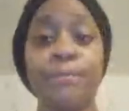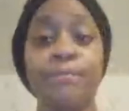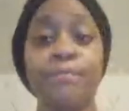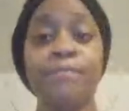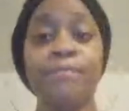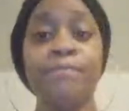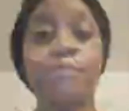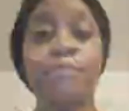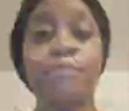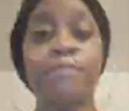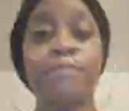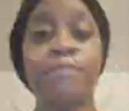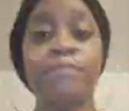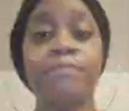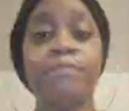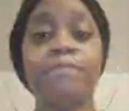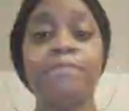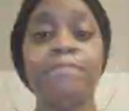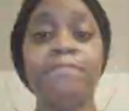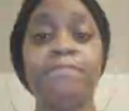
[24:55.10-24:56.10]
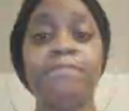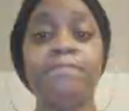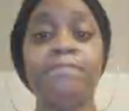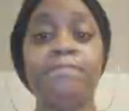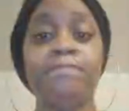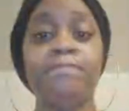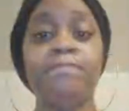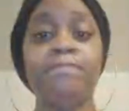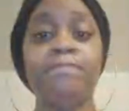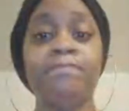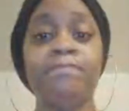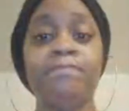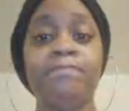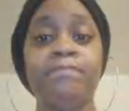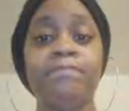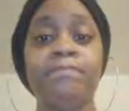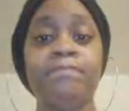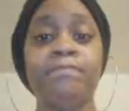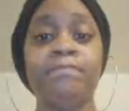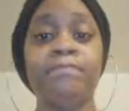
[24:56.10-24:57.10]

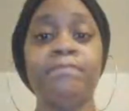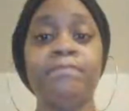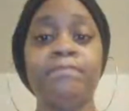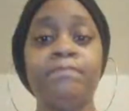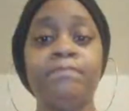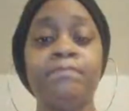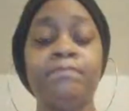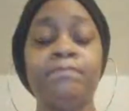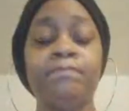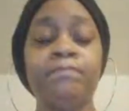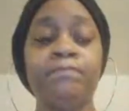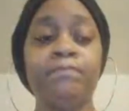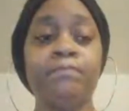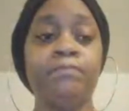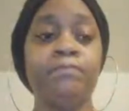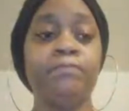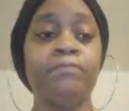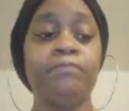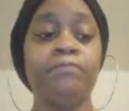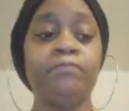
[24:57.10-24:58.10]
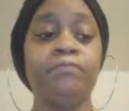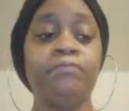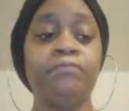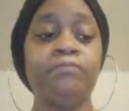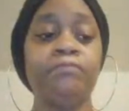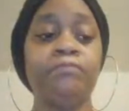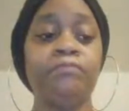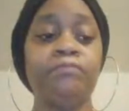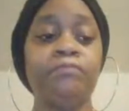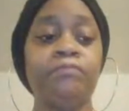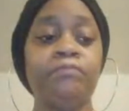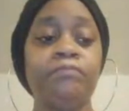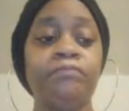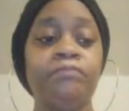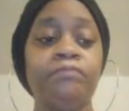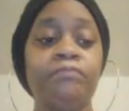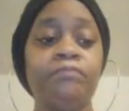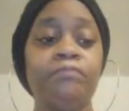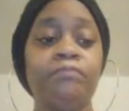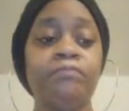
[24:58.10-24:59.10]

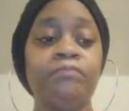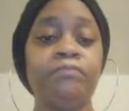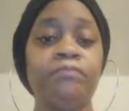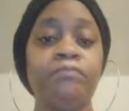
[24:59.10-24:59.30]
Nobody speaks.